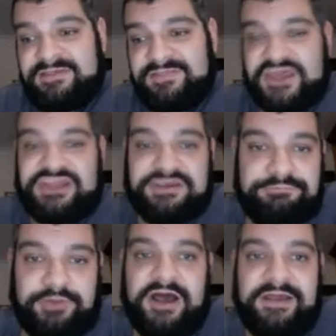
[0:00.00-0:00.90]
then you
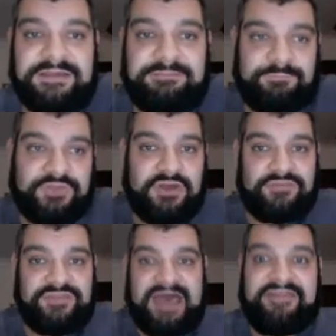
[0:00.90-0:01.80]
can buy, you
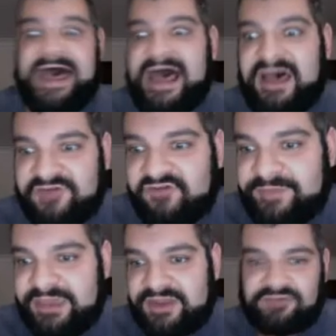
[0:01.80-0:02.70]
know, the other half
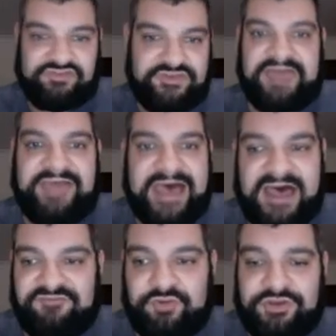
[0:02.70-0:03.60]
off me, and I'll do the other
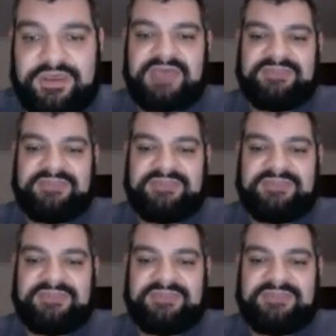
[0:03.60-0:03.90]
half for you.